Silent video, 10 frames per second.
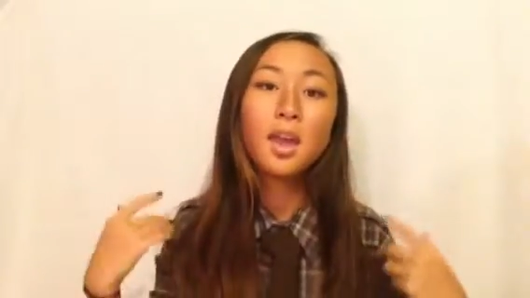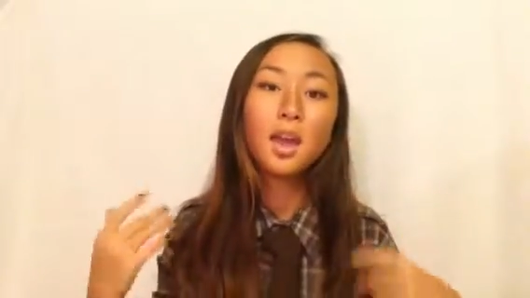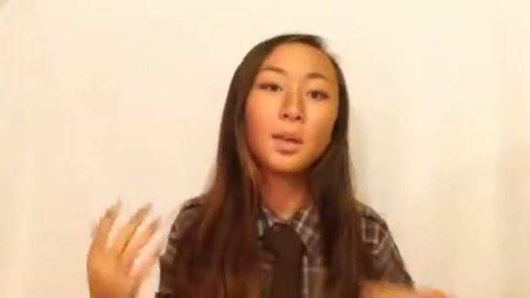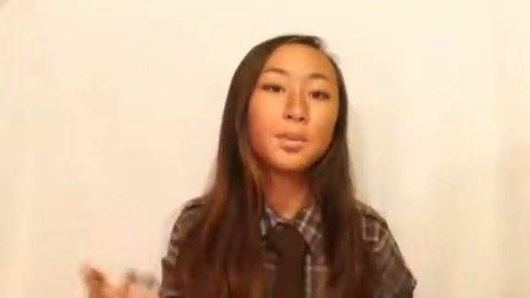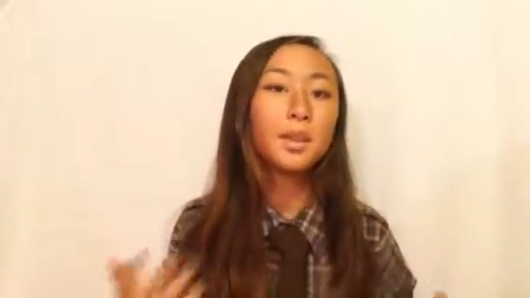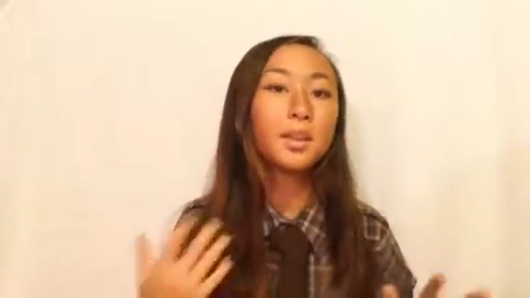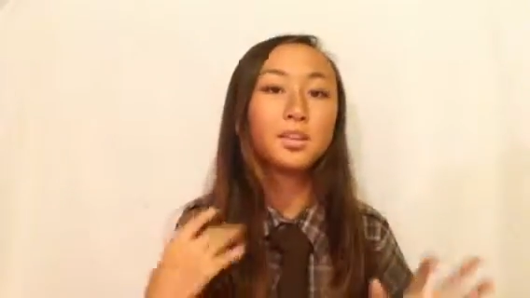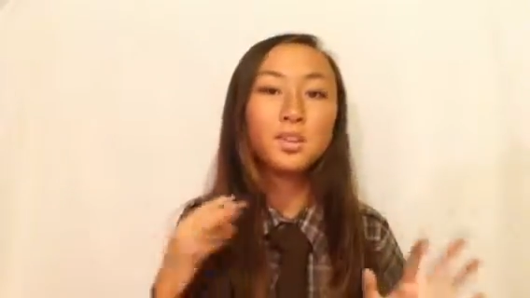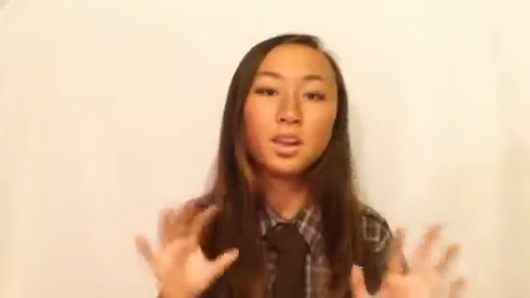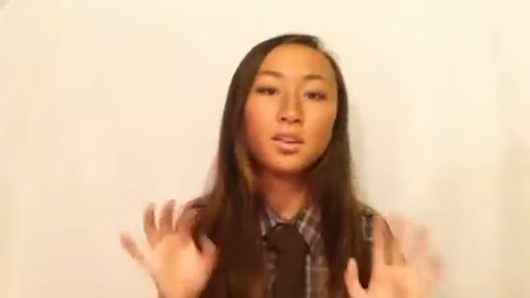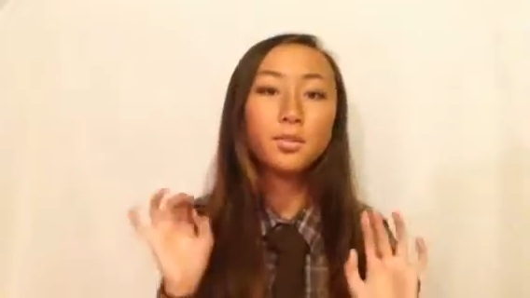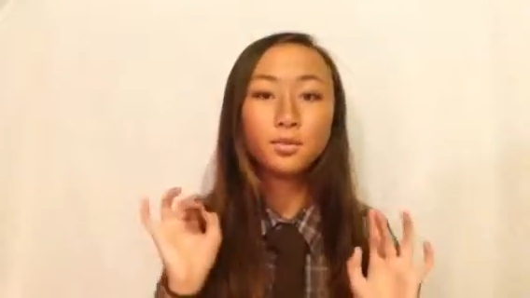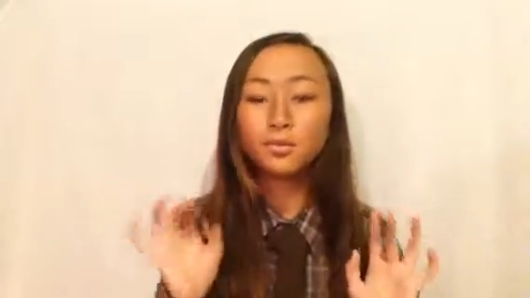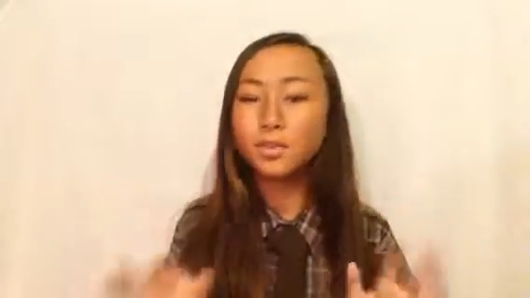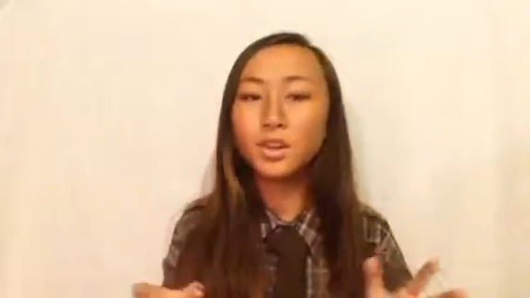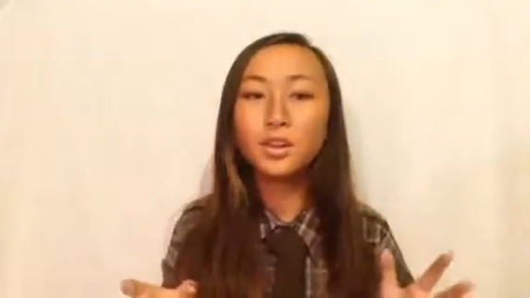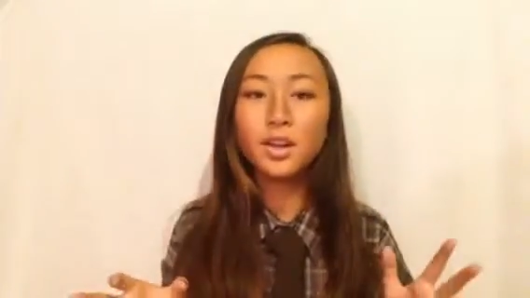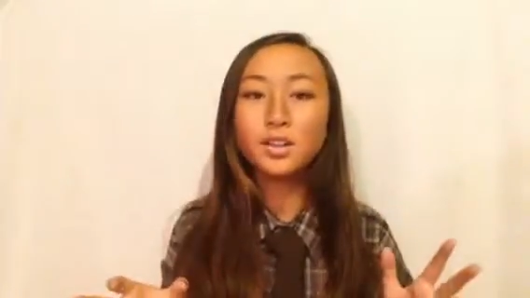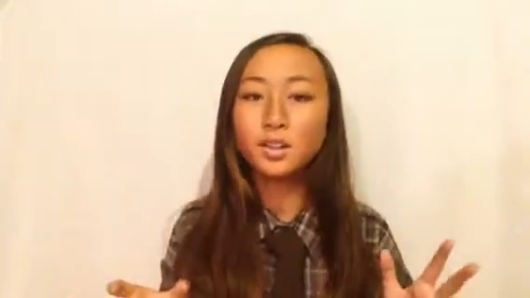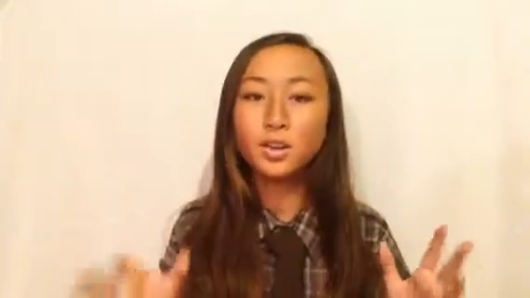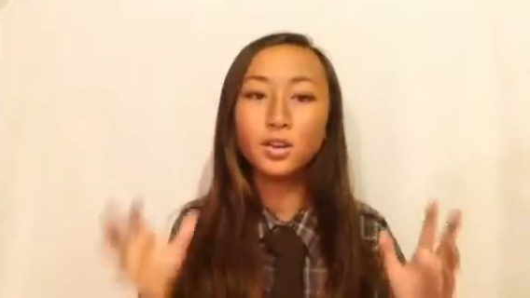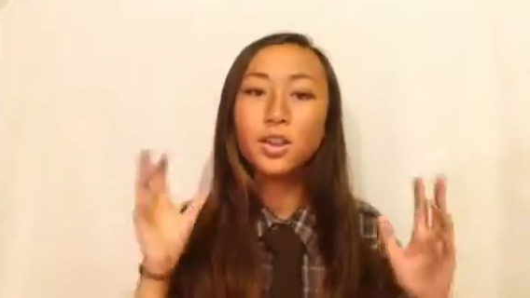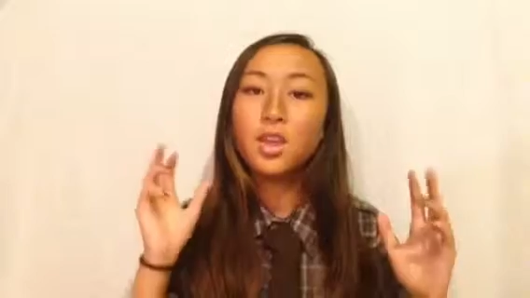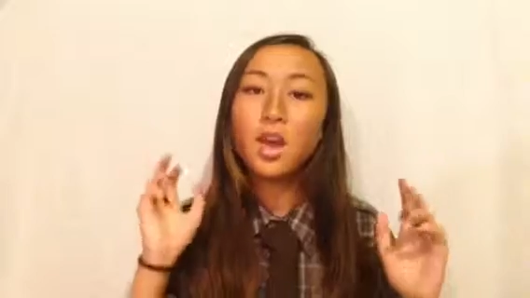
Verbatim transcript: I'll be like, no, no, I don't.